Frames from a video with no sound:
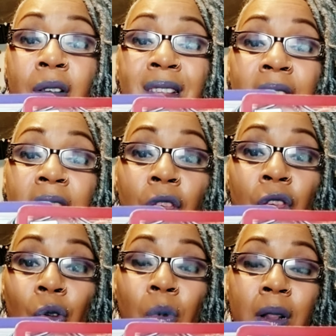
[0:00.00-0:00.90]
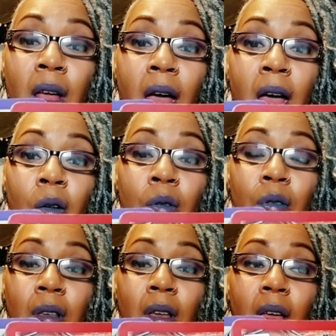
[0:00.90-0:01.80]
an issue with the
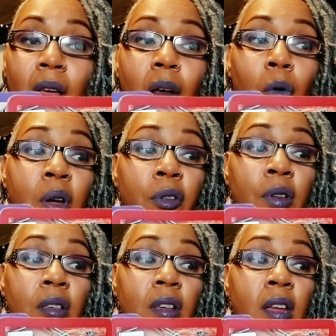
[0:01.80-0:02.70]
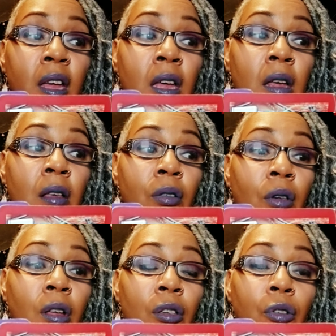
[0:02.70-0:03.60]
house, whether this
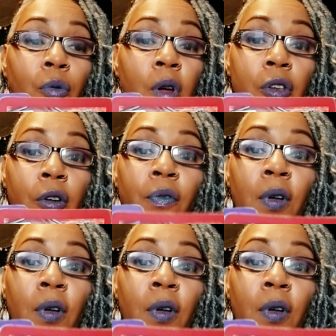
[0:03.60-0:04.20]
is structure,